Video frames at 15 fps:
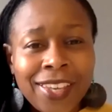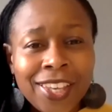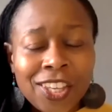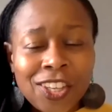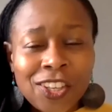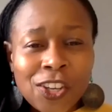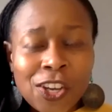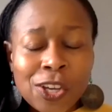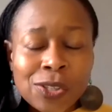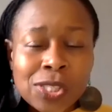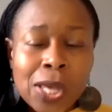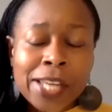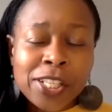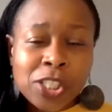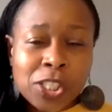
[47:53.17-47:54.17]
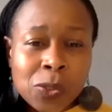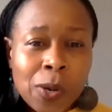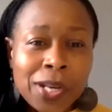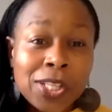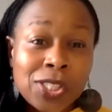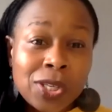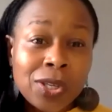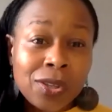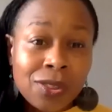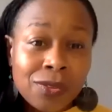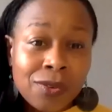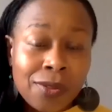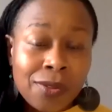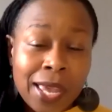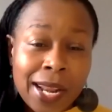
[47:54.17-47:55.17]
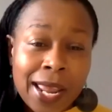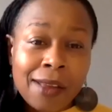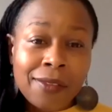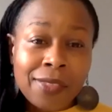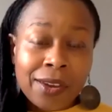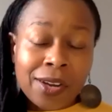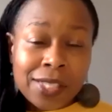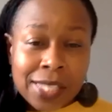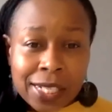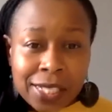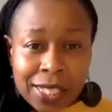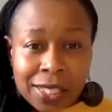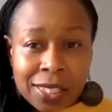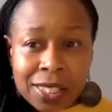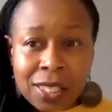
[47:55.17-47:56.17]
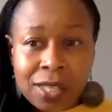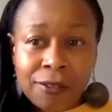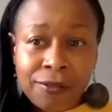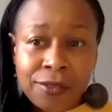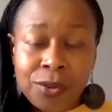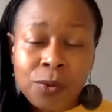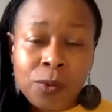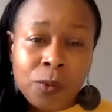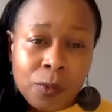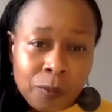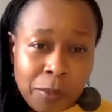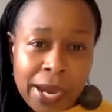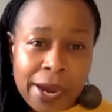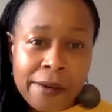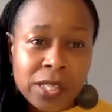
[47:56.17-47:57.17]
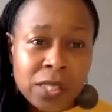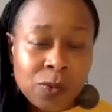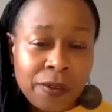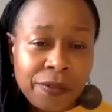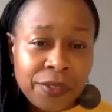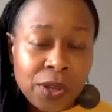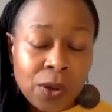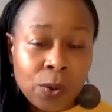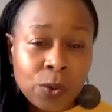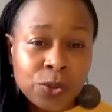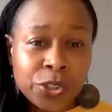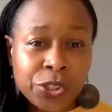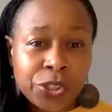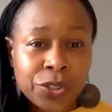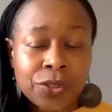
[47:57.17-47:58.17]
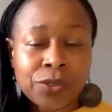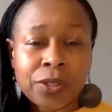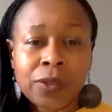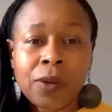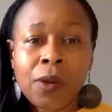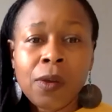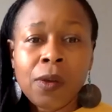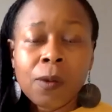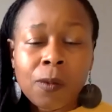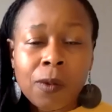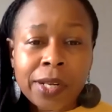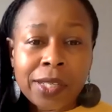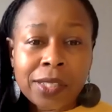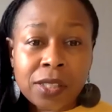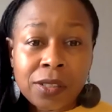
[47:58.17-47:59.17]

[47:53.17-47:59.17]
You know, so I just wanted to throw that out there because I did see a few parents with the older children wanting to know,